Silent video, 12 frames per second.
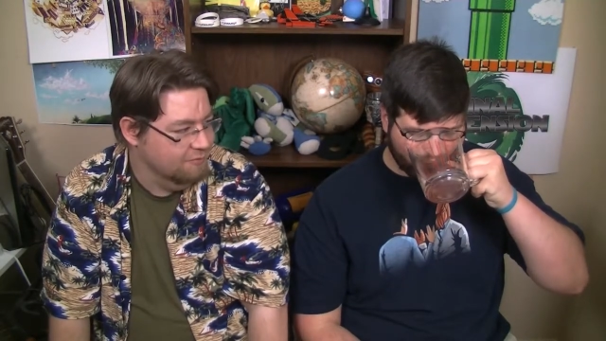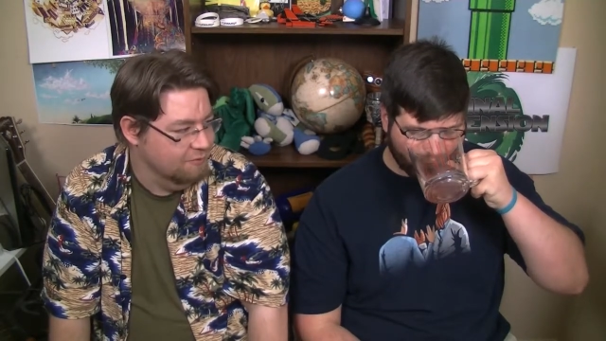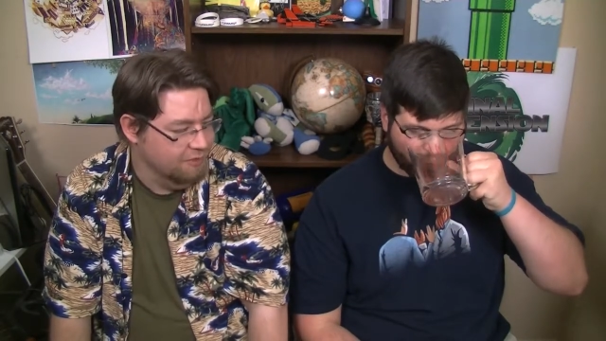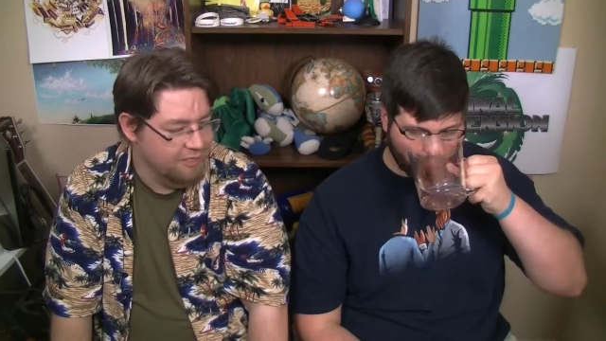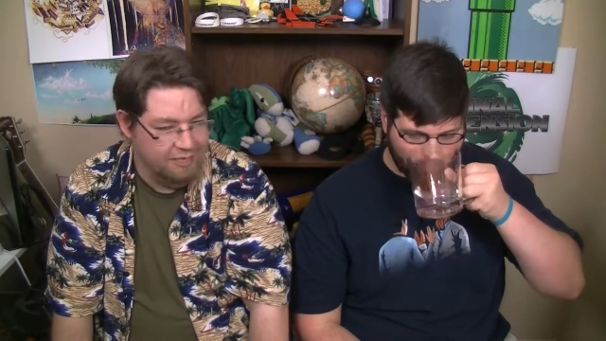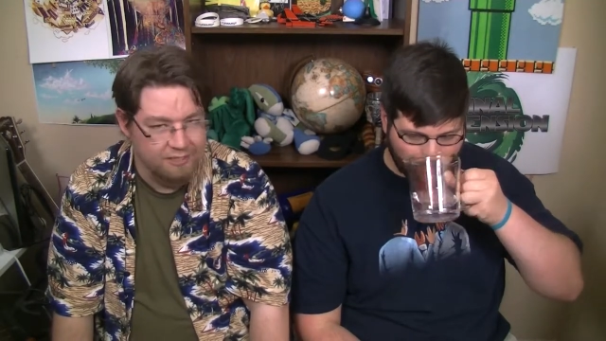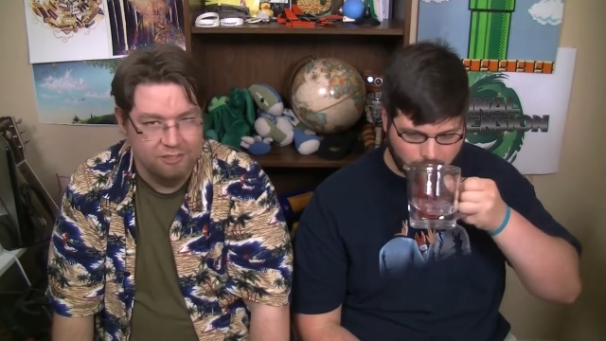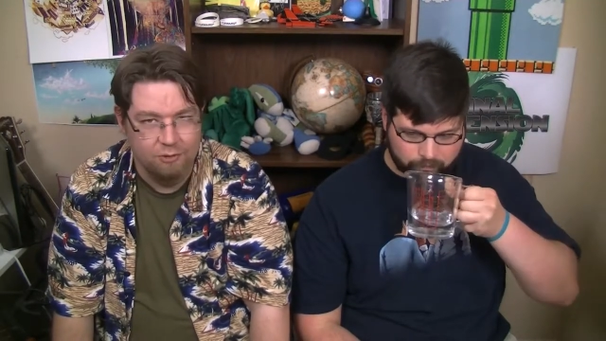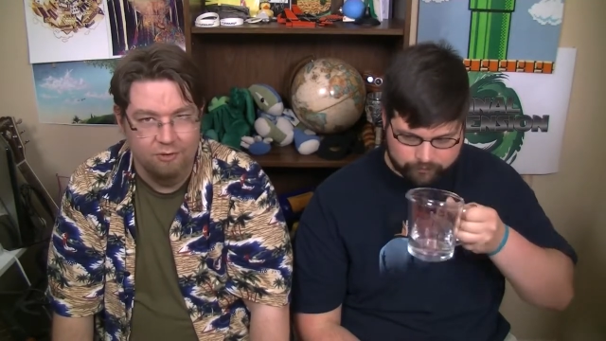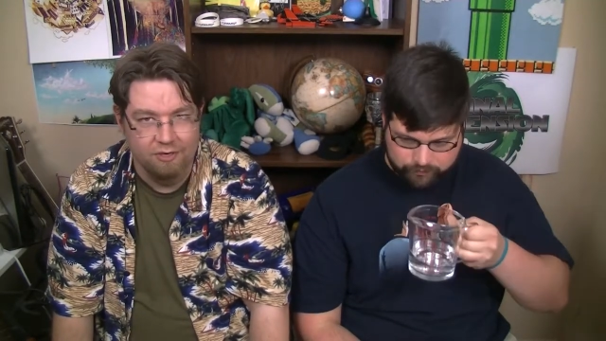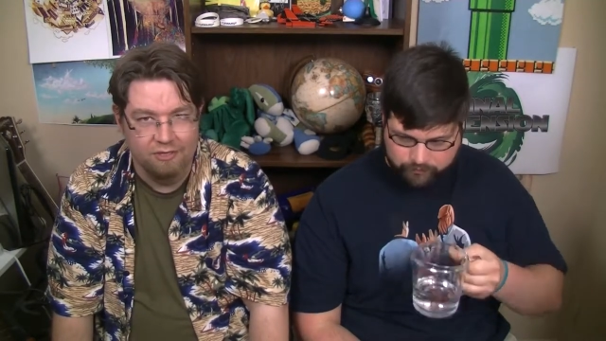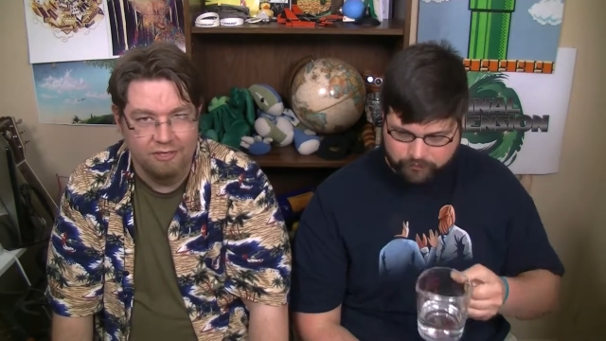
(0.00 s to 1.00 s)
Speaker 1: or King's
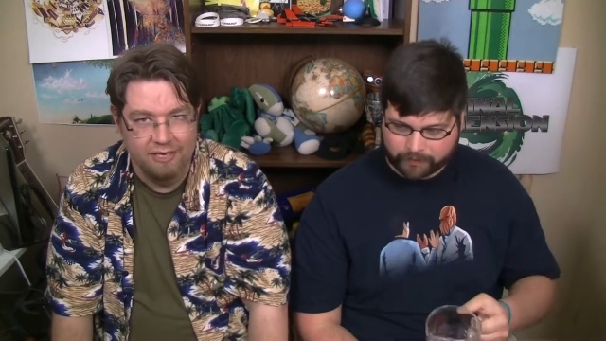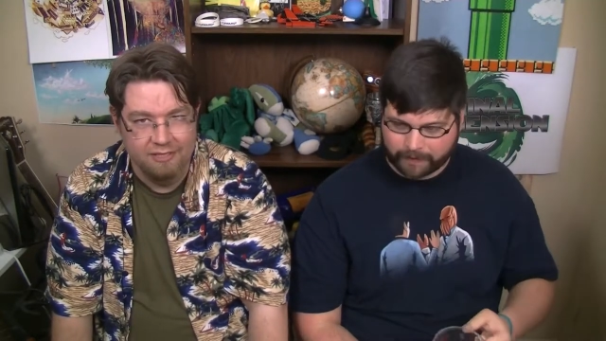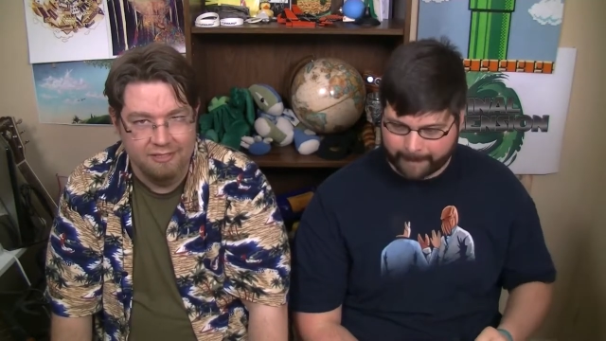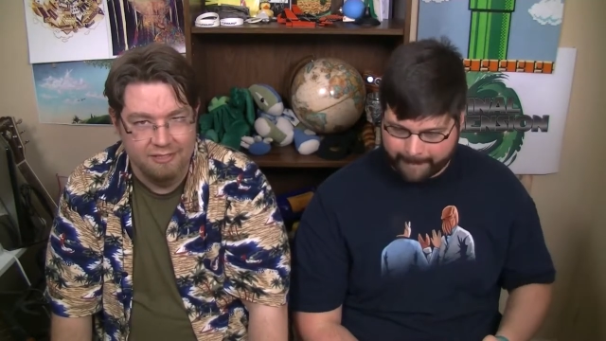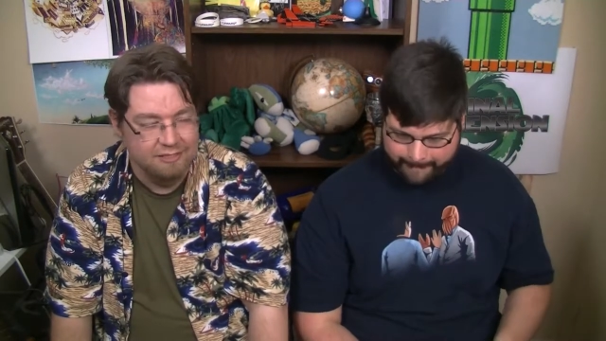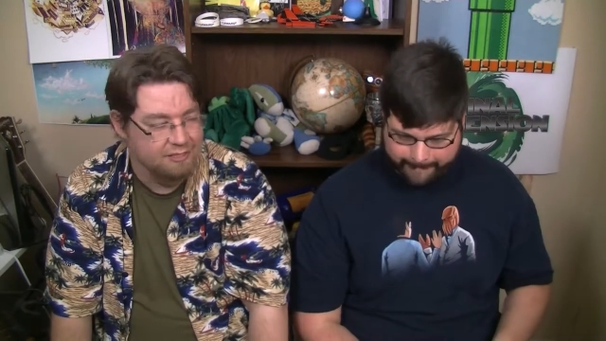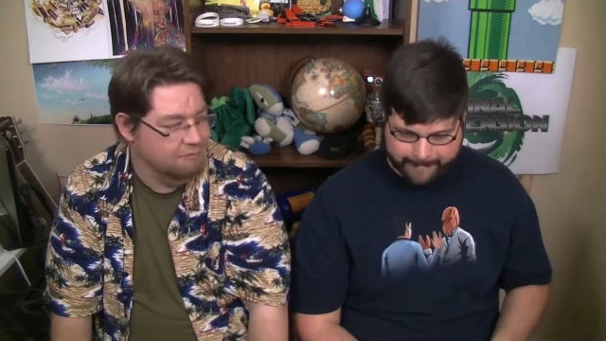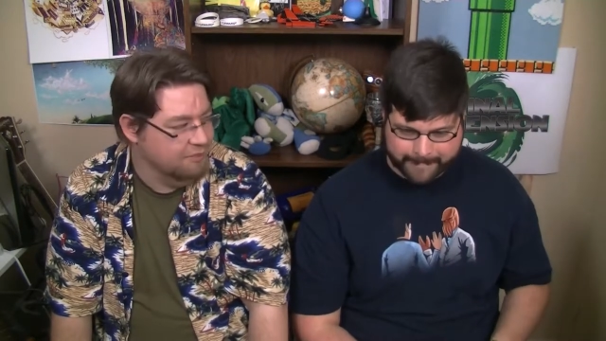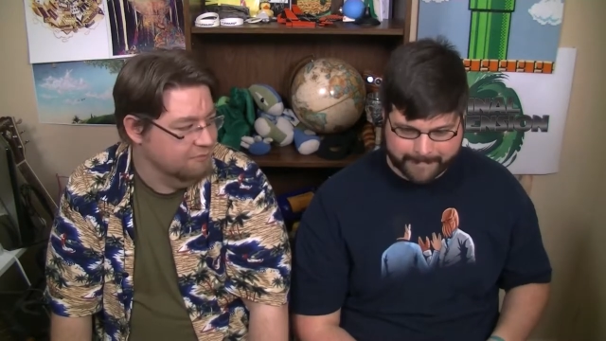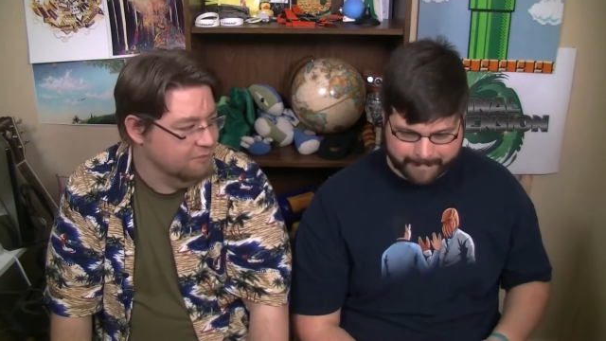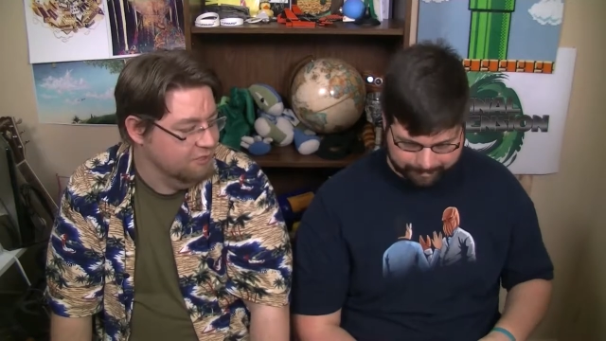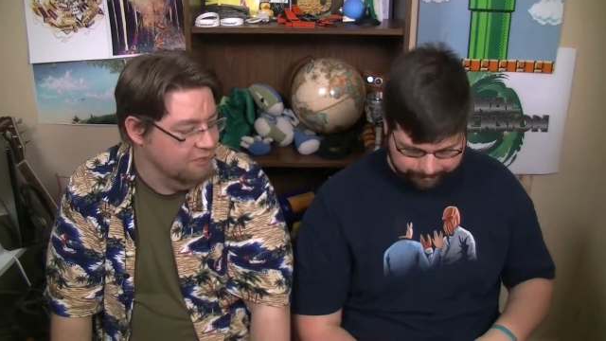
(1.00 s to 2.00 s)
Court, as it is
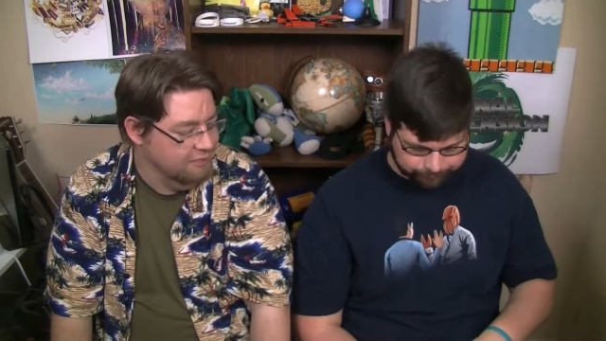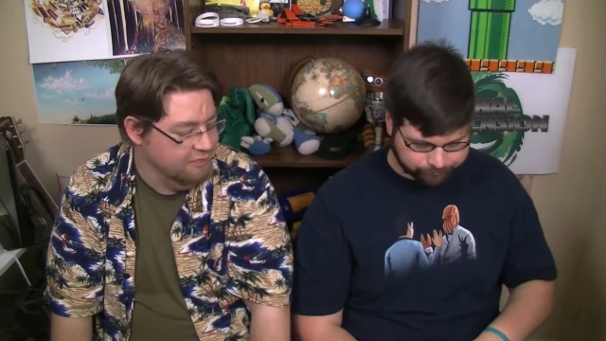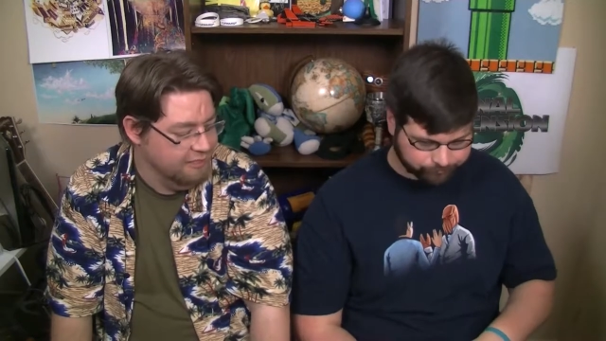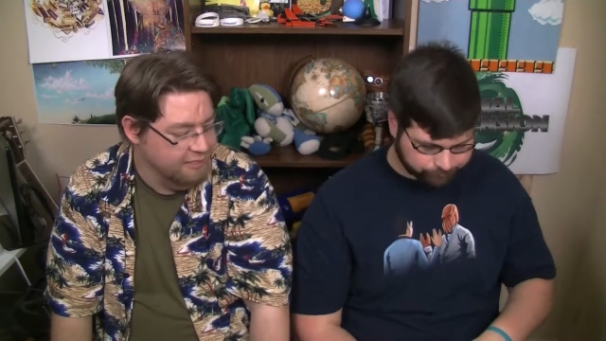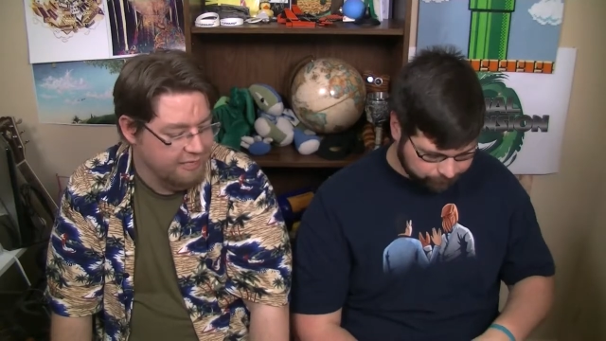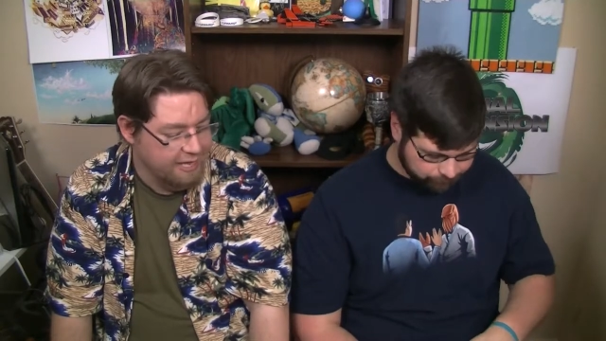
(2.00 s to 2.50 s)
sometimes called in